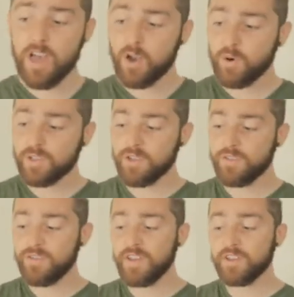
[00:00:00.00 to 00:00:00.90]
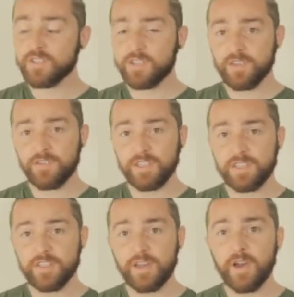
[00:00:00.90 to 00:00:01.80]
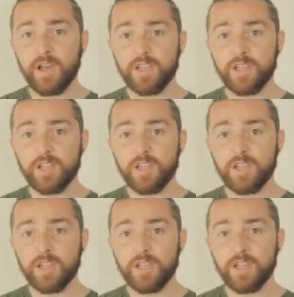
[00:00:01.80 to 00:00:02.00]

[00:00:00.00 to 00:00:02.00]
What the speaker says: Of course, your finger still fits in there